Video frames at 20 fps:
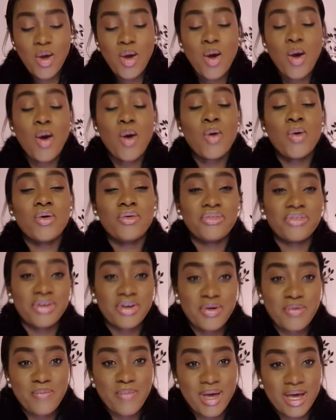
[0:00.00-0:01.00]

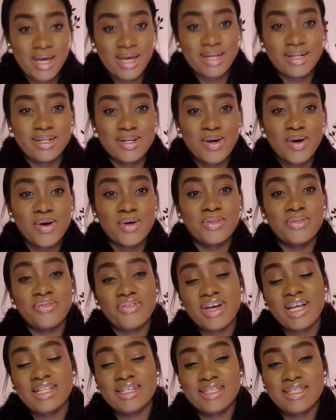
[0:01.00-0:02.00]
over a man on
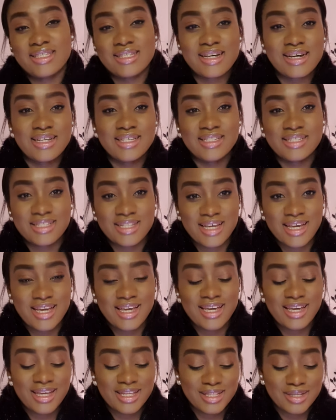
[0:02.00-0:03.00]
Valentine's
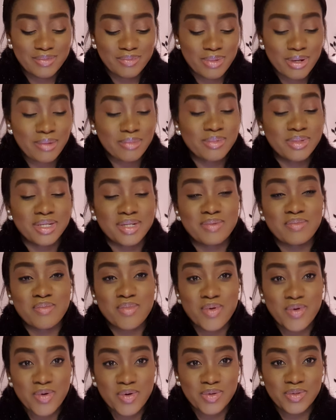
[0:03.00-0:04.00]
Day in a public
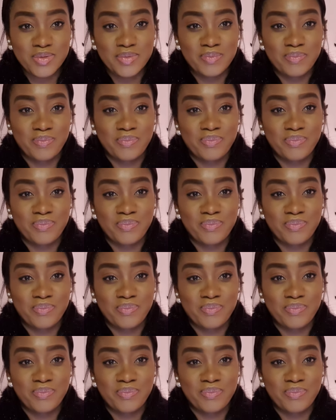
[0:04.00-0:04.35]
mall.